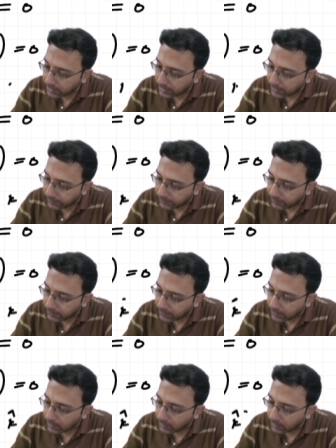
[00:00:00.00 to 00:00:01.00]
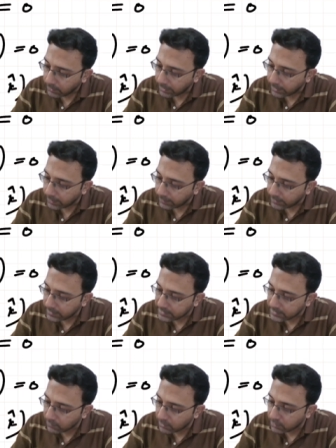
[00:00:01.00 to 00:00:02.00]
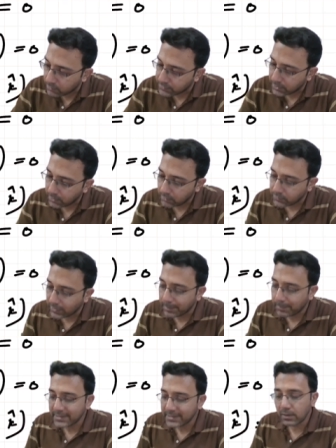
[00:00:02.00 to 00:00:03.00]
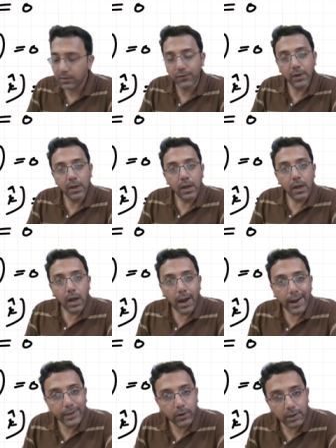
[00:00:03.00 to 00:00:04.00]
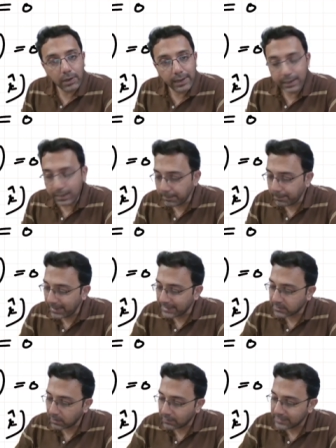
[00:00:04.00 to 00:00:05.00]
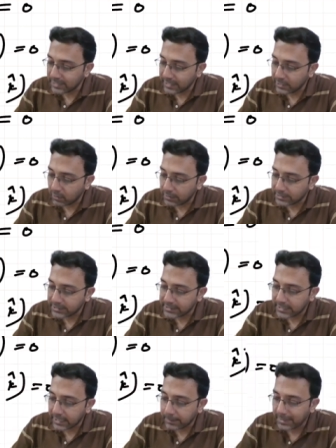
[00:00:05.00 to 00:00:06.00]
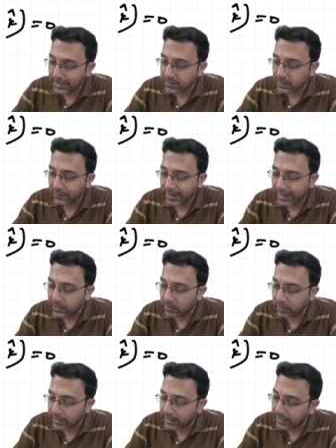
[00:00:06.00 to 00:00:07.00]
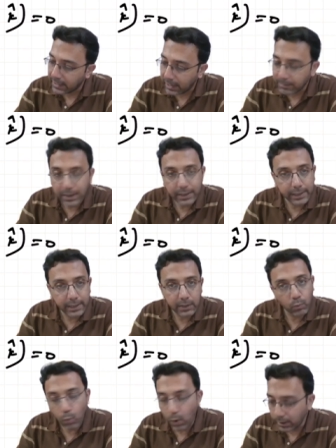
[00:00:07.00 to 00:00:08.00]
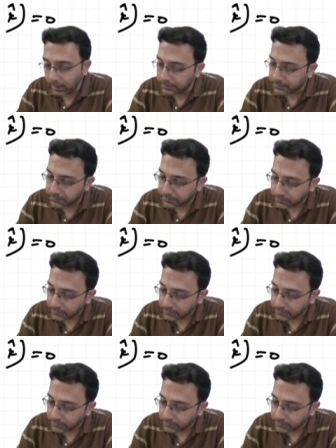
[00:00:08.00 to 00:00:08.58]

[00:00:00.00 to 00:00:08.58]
k, okay, is equal to 0. So in place of I dot I, in place of j dot j, in place of k dot k, I am writing 1.